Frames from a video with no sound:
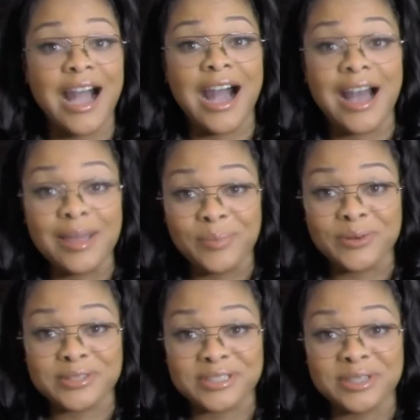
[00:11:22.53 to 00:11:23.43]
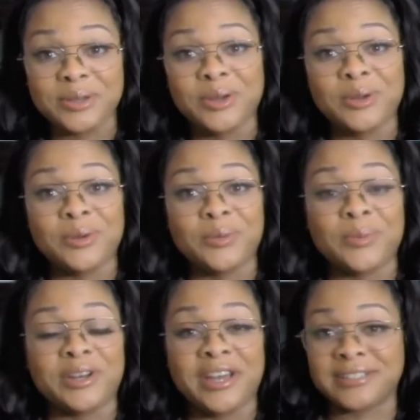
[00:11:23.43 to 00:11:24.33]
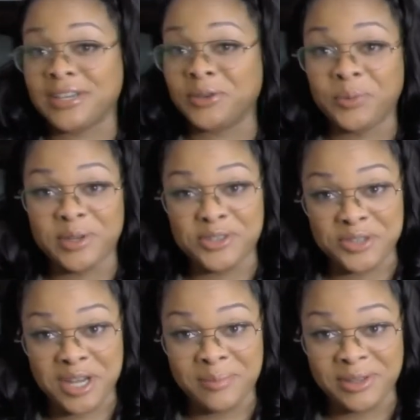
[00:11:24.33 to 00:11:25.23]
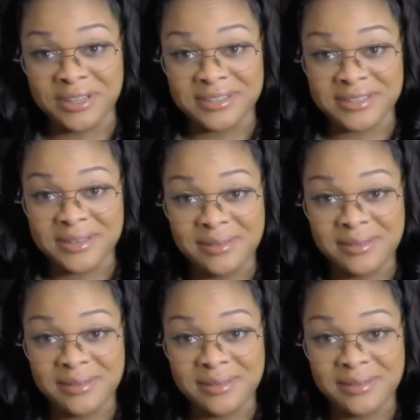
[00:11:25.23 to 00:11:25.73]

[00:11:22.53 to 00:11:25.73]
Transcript: I personally would not tell you to waste your time on this.